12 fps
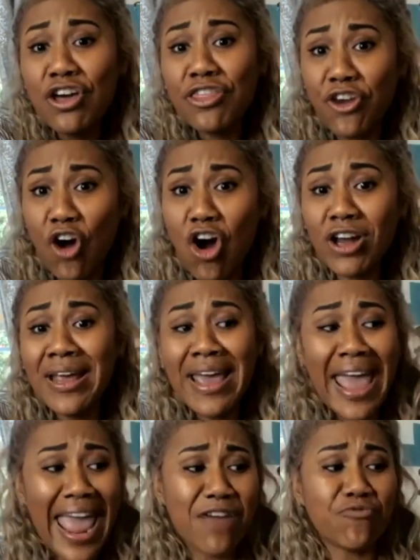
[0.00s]
thought
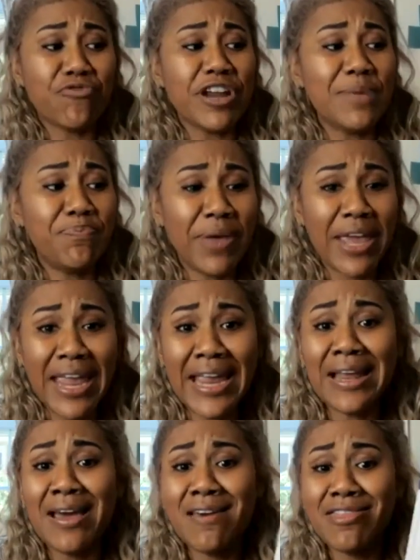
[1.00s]
and repeat
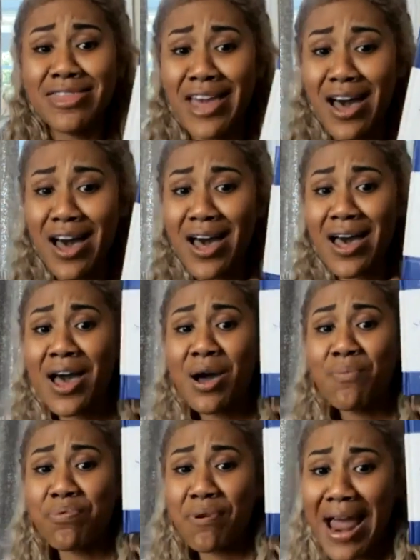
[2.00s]
the
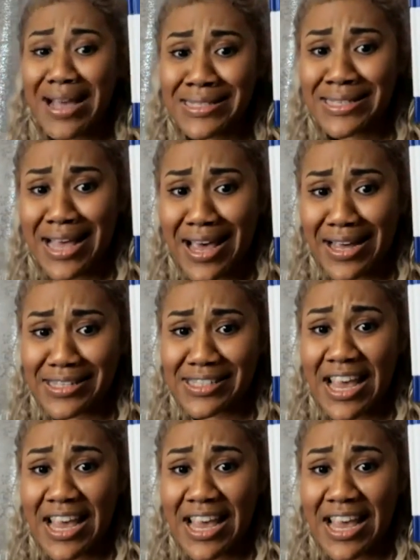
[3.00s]
process.